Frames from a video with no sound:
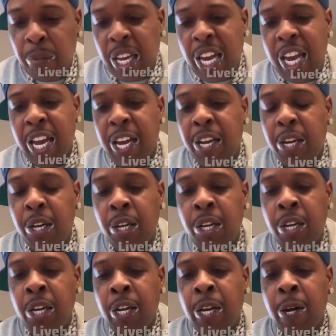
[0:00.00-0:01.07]
Then,
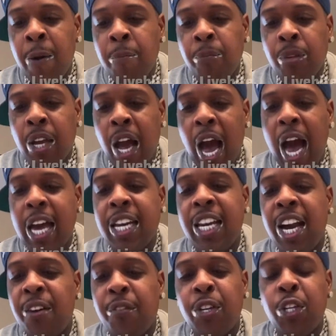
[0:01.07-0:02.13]
I
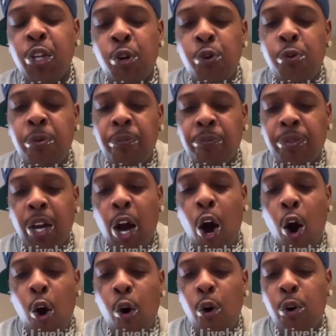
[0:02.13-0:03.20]
never knew the
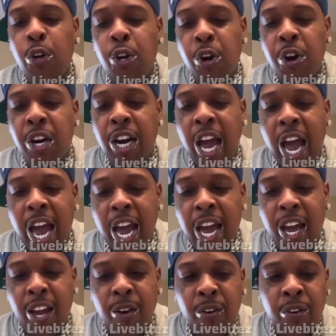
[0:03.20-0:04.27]
whole year and a
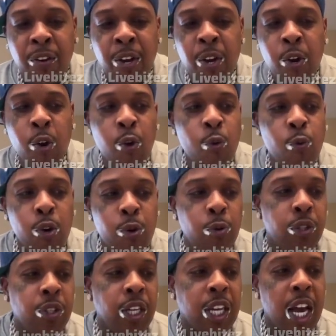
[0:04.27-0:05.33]
half we
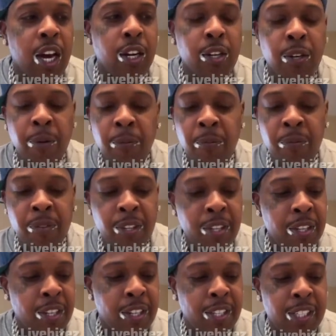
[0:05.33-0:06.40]
was together
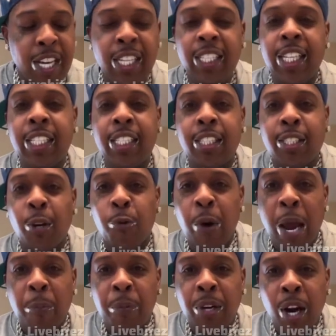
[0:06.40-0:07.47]
that this is a
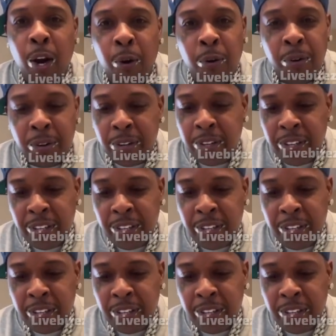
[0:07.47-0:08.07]
rapping hoe.